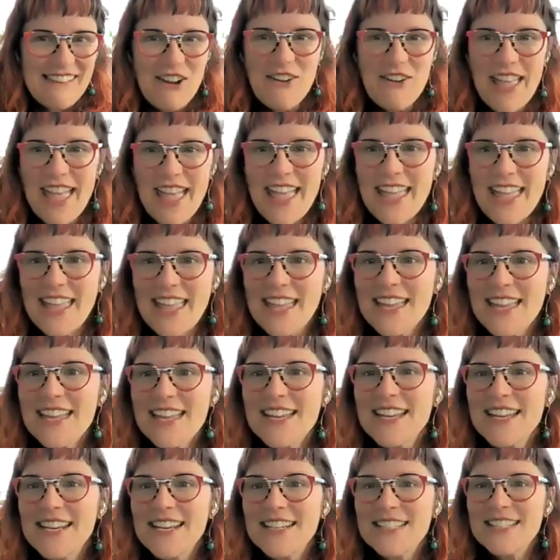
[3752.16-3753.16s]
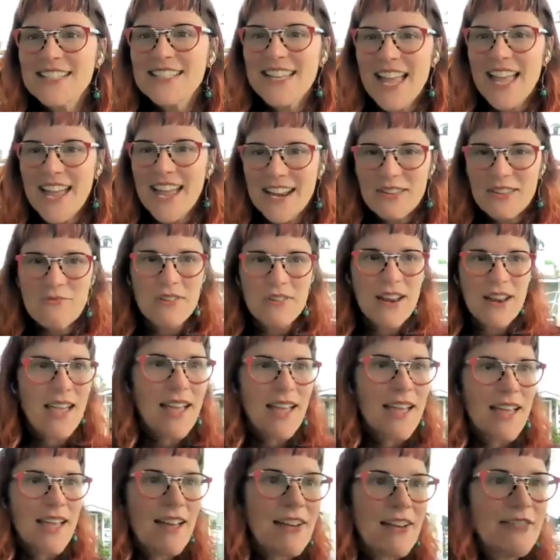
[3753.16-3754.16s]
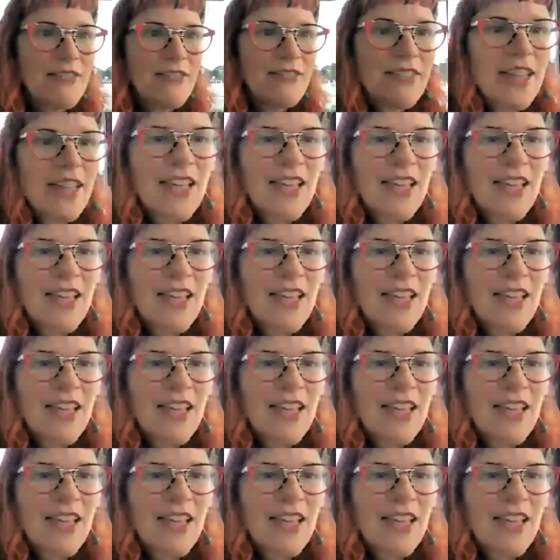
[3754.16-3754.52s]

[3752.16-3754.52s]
Okay. Does anyone have